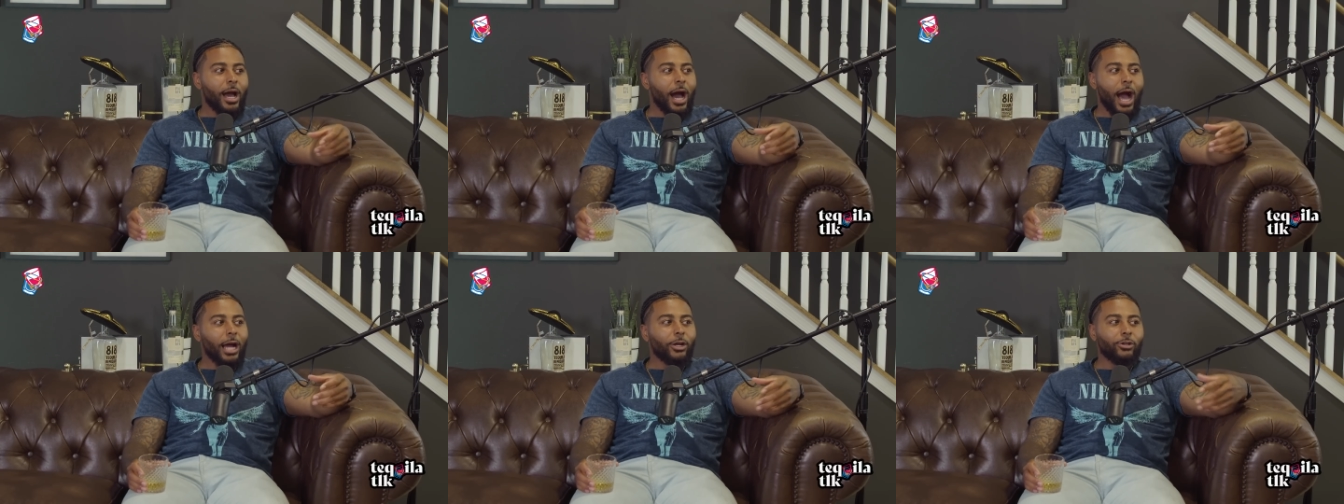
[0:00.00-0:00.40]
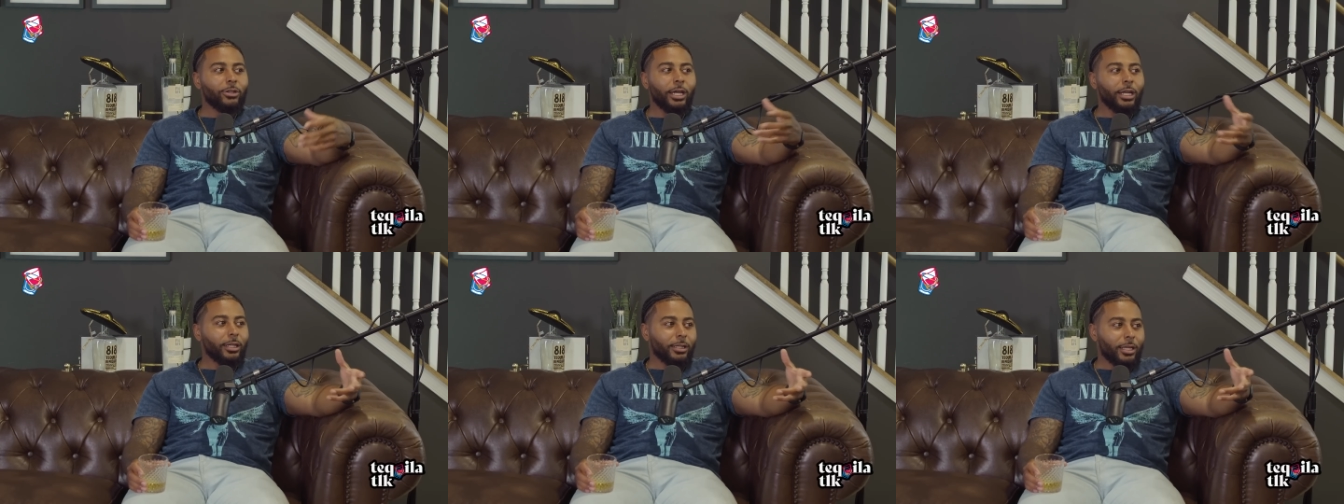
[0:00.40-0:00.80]
I
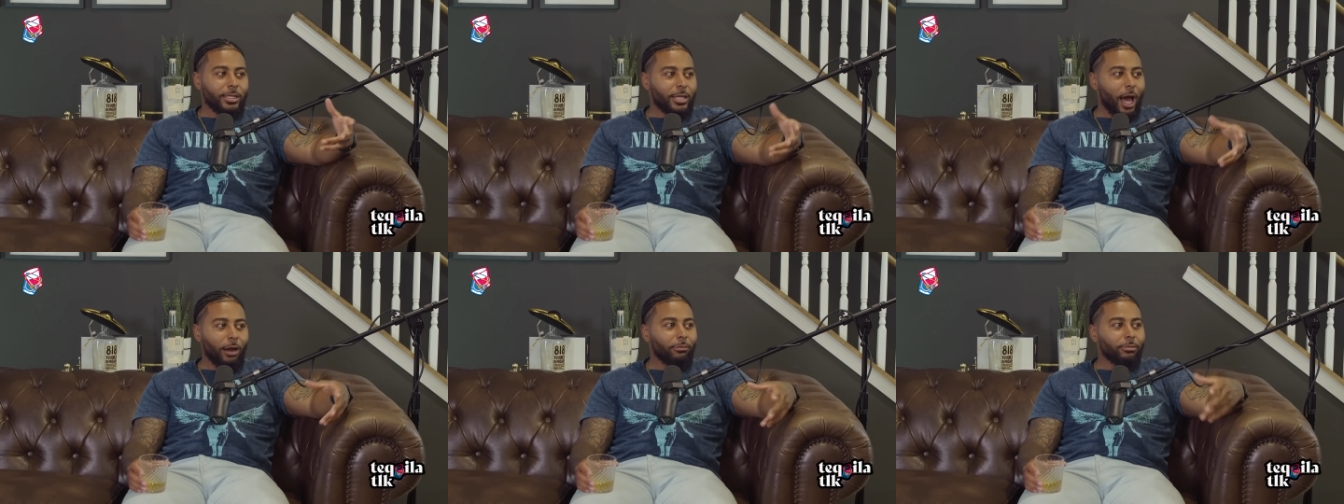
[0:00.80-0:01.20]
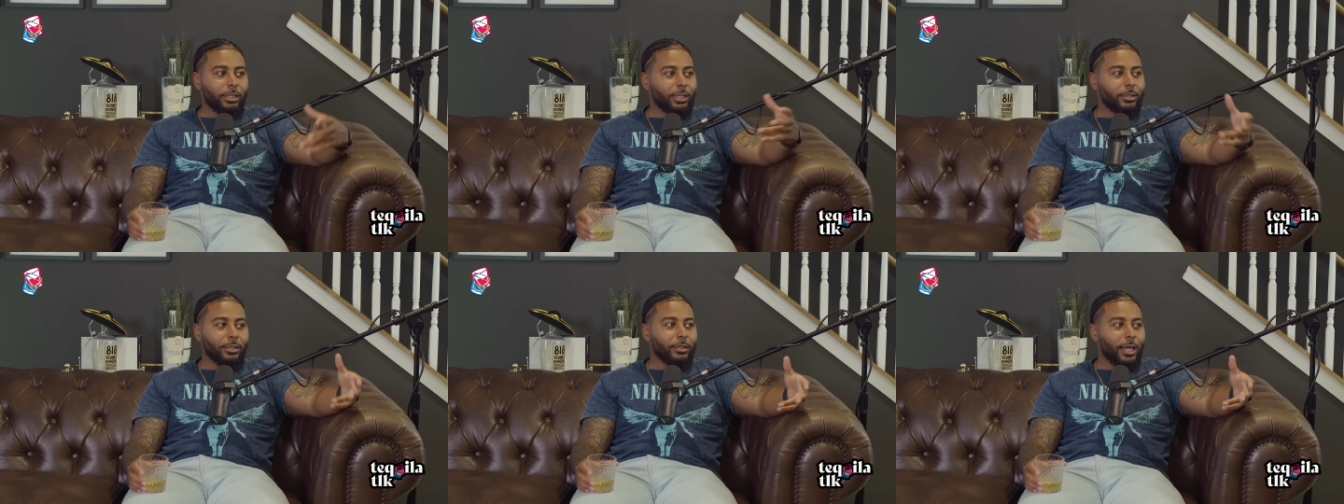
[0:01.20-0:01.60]
created this. I don't
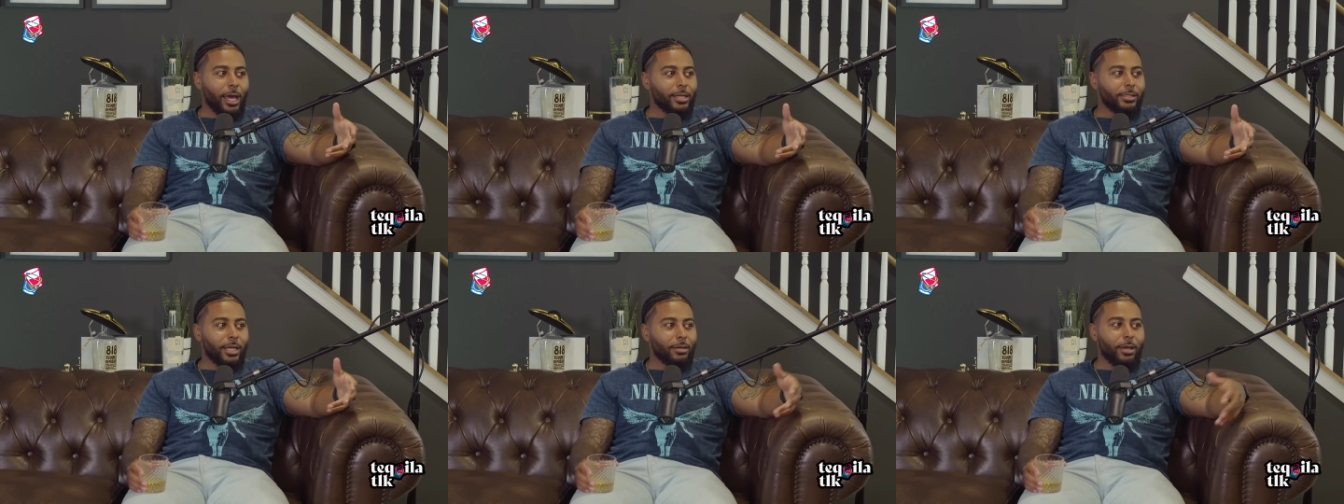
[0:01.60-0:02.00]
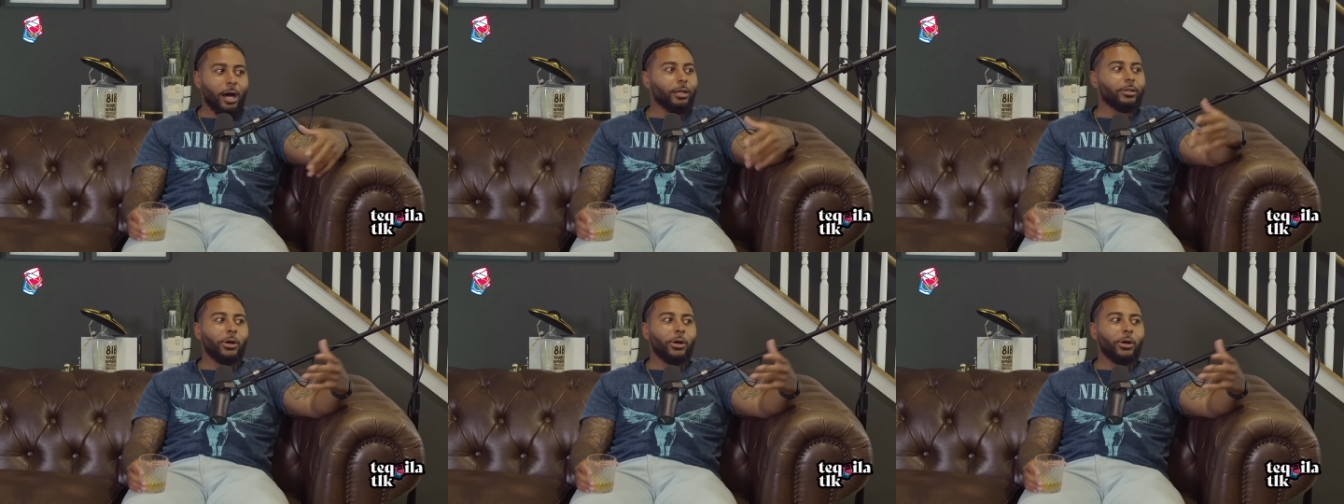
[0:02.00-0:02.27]
need the landscape. Y'all